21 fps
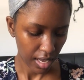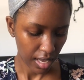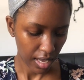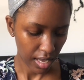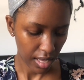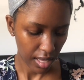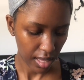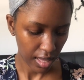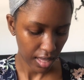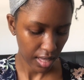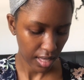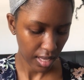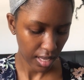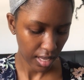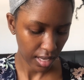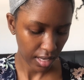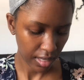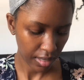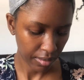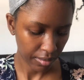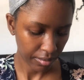And
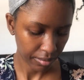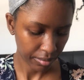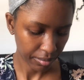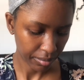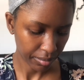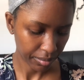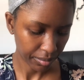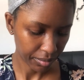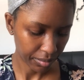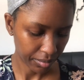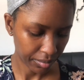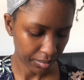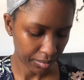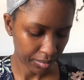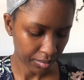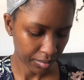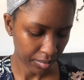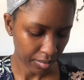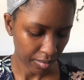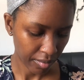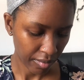then
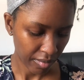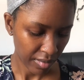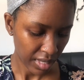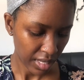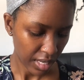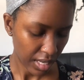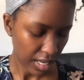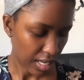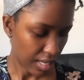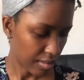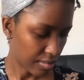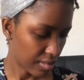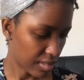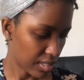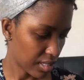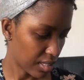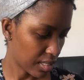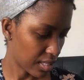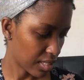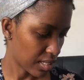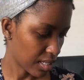I've
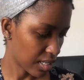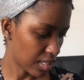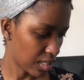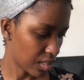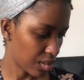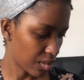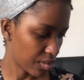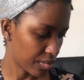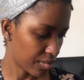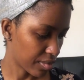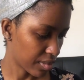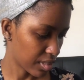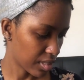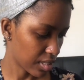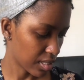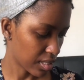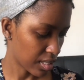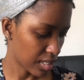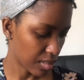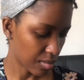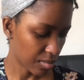just decided to
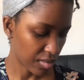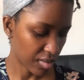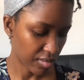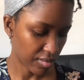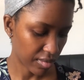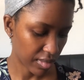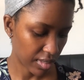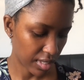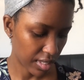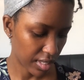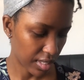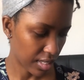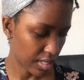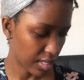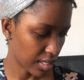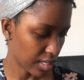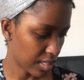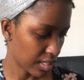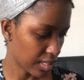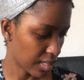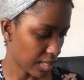fit some of these
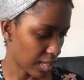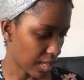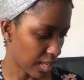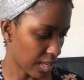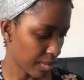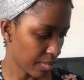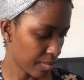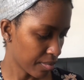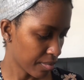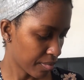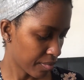in here,